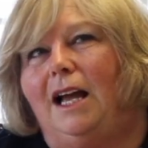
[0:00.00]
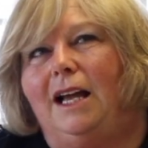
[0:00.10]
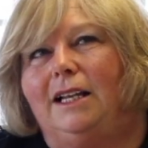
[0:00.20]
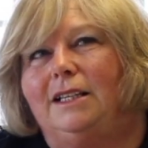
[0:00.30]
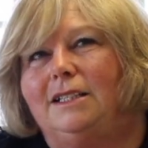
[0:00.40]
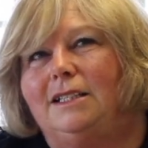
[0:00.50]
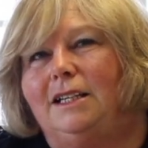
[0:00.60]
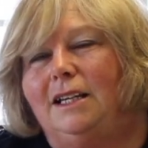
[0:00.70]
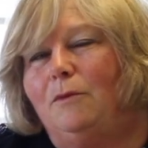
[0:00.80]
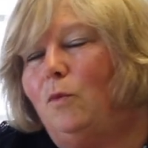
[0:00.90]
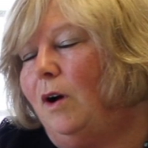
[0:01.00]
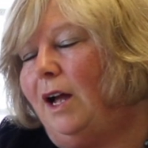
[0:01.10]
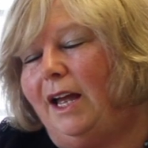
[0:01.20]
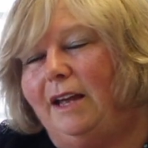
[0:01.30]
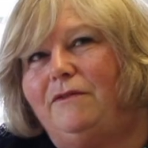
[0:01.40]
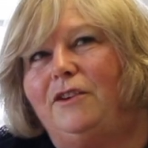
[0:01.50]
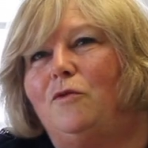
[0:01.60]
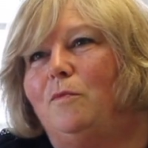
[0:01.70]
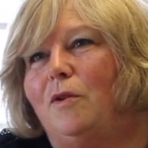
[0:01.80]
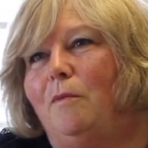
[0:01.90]
and whatever
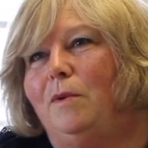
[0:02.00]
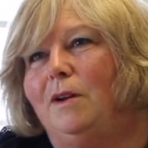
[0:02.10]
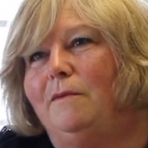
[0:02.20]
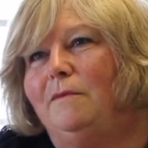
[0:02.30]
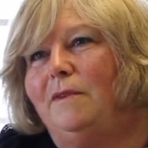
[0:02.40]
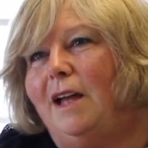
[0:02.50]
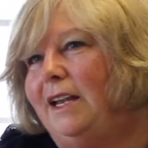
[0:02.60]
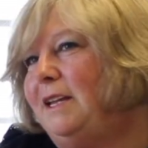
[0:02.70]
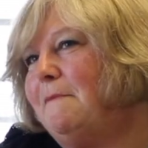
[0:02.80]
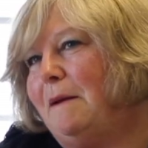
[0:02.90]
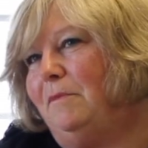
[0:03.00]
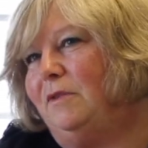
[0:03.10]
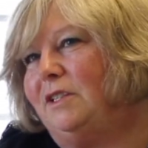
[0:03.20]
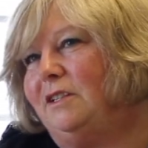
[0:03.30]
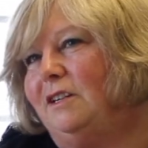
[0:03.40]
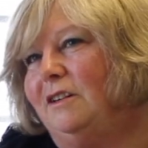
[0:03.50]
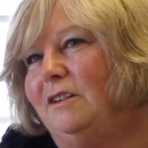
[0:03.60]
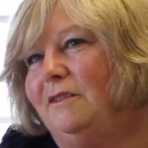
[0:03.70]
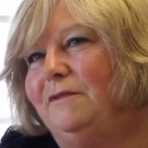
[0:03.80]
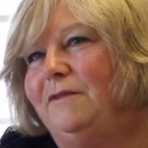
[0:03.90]
your problem, any member of
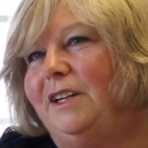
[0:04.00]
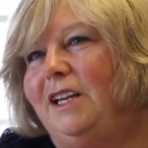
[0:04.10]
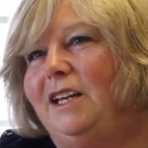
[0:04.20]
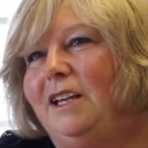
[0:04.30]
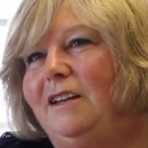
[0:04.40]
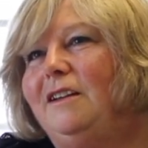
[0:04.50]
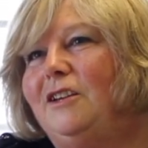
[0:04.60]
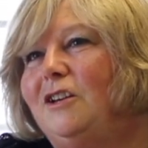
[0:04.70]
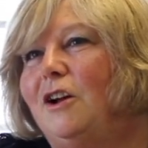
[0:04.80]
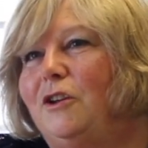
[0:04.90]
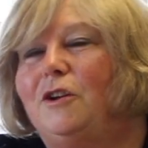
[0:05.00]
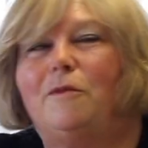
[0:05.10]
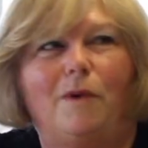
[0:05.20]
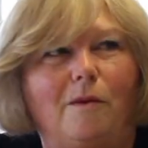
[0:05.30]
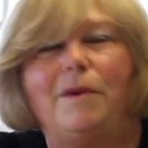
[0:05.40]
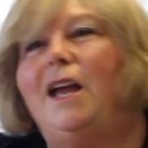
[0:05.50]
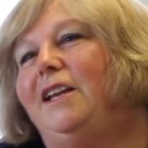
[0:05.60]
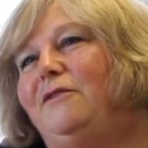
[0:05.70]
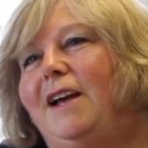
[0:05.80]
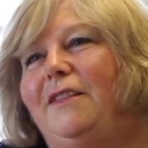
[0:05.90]
staff, he, you know, you could pop your
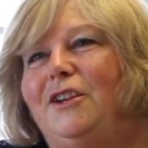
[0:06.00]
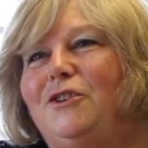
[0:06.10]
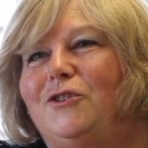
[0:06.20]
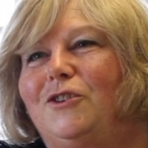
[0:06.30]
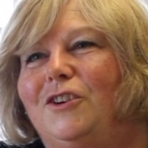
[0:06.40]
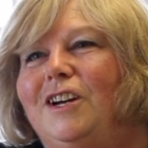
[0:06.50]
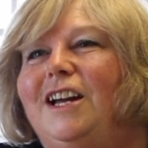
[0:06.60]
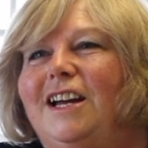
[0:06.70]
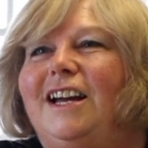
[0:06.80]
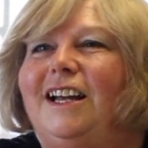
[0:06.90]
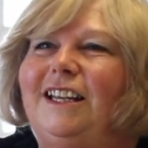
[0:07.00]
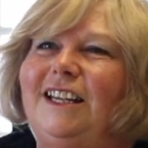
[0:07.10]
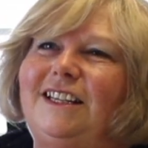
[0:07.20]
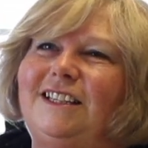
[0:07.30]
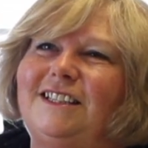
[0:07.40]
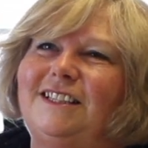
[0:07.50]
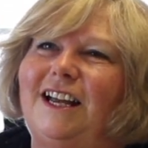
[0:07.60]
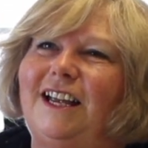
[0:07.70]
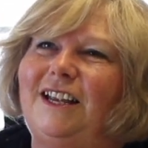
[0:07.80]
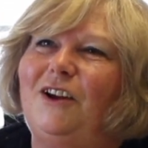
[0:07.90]
head round the door and he'd
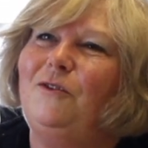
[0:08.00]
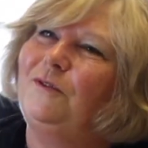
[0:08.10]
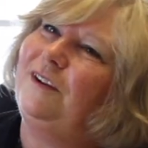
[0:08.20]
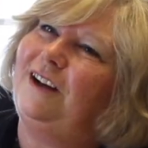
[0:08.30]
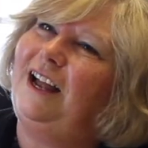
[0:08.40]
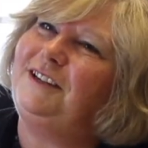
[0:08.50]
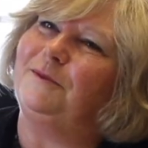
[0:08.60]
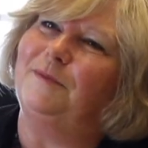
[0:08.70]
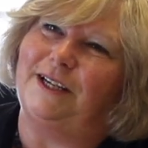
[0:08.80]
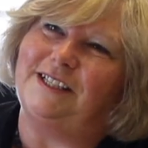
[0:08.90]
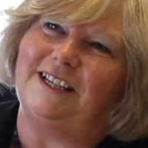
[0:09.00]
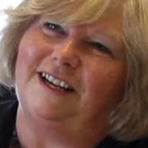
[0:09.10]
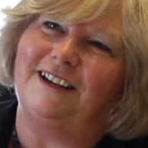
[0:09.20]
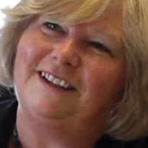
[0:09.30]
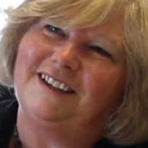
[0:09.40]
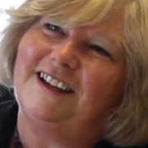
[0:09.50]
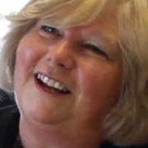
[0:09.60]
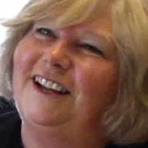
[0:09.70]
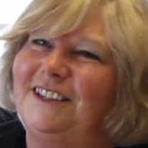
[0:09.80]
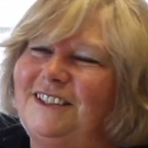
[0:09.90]
say, "Oh, Hazel, my dear,"
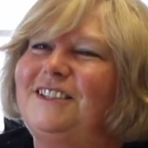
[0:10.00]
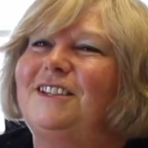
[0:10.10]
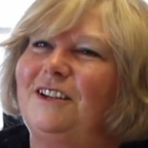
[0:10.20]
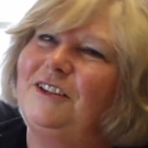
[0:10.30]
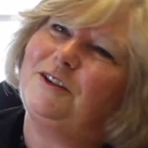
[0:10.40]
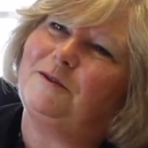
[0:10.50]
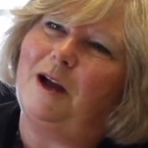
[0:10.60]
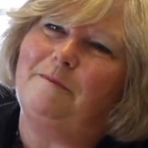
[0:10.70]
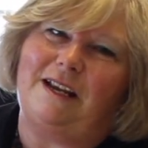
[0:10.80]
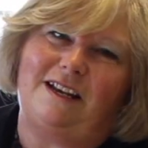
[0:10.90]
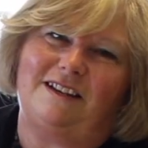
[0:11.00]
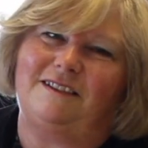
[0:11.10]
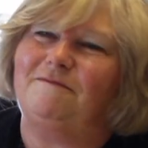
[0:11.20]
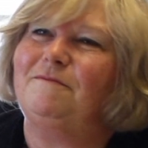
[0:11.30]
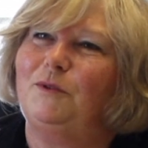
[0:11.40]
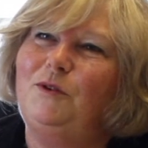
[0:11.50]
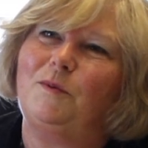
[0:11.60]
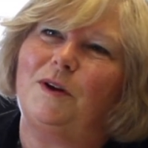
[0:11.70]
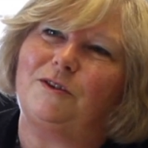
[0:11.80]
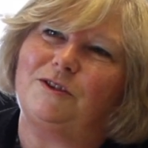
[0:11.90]
and you'd come in and put
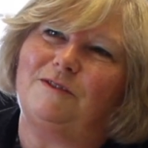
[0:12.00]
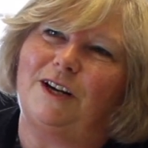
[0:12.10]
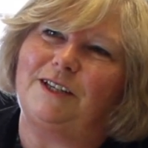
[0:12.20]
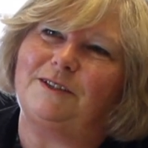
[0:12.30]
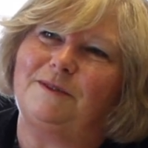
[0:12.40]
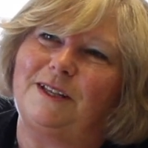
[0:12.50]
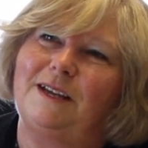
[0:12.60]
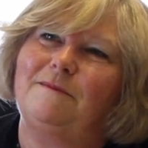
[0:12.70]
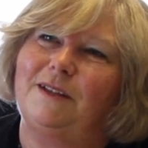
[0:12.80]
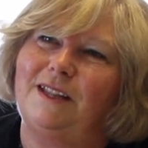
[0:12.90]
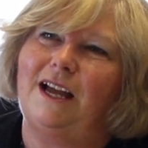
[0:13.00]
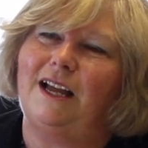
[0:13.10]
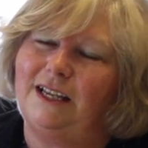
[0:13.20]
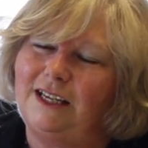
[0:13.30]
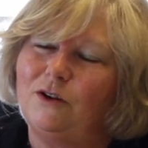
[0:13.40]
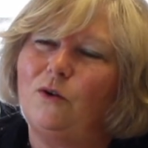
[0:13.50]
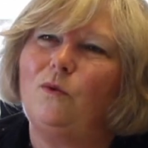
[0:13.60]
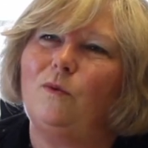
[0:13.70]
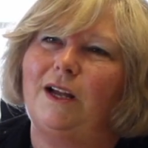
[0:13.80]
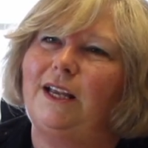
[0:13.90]
the world to rights with him and that. And
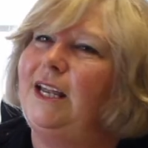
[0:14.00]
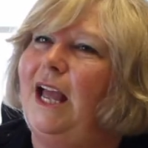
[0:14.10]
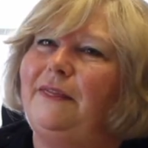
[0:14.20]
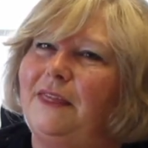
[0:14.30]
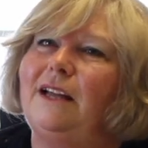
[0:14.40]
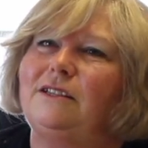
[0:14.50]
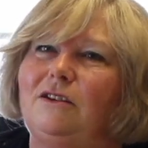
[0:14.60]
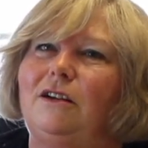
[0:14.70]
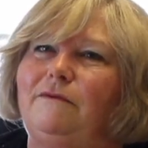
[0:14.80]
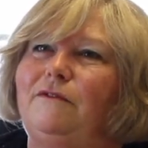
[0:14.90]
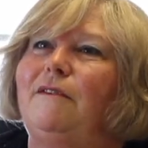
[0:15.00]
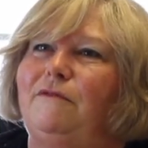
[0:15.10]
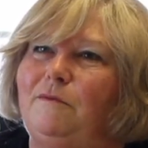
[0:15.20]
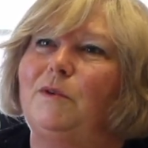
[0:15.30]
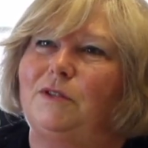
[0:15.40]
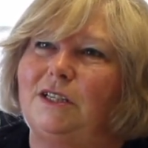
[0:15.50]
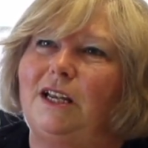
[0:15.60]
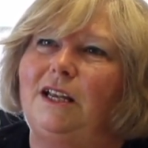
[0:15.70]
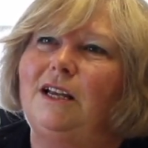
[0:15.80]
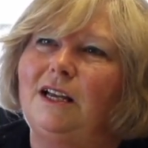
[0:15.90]
he had that time for
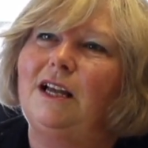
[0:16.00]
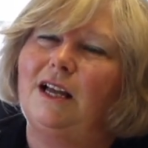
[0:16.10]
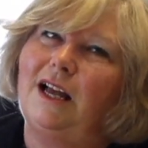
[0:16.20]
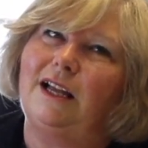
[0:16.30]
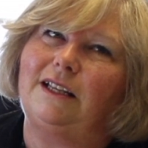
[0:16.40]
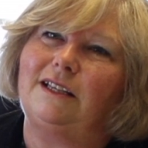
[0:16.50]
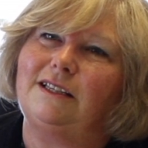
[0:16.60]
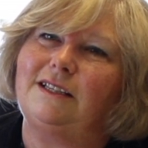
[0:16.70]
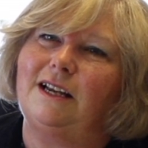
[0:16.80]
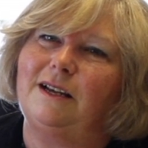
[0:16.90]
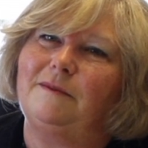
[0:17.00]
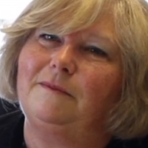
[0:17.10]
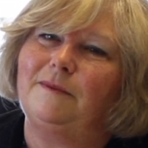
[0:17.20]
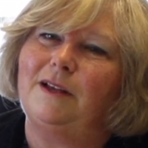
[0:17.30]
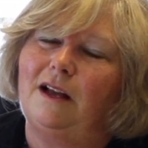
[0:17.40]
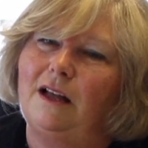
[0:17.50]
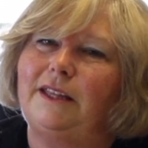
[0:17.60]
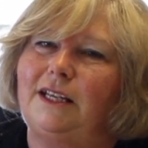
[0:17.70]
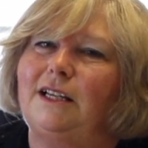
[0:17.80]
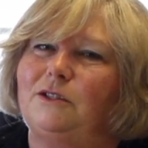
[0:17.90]
everybody, and I
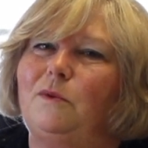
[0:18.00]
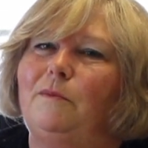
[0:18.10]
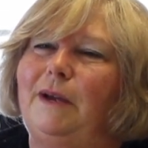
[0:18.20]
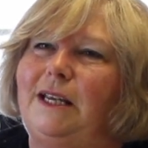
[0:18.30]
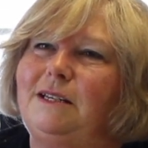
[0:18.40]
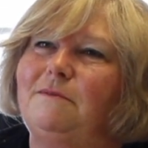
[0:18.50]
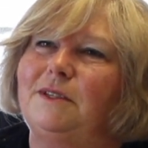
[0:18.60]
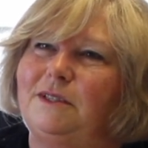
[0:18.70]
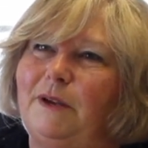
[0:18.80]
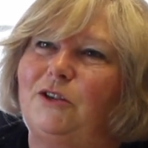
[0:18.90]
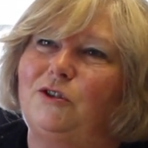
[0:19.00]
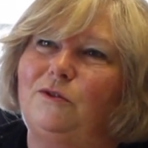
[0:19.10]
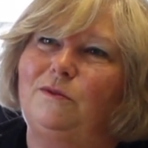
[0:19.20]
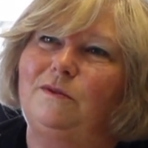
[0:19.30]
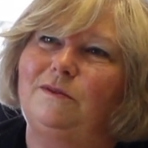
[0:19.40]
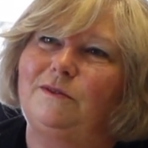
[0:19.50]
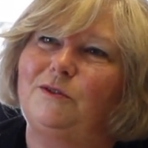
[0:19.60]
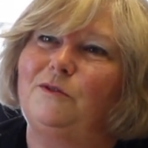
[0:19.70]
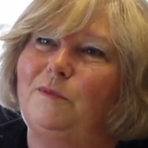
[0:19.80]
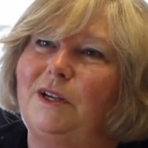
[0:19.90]
think that's what made him a special
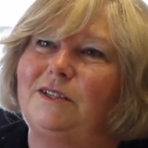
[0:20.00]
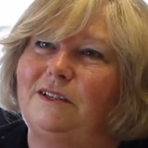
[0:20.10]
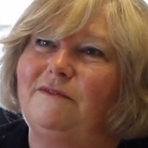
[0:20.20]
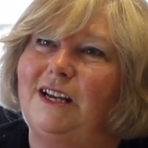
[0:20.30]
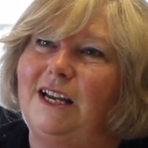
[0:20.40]
sort of person,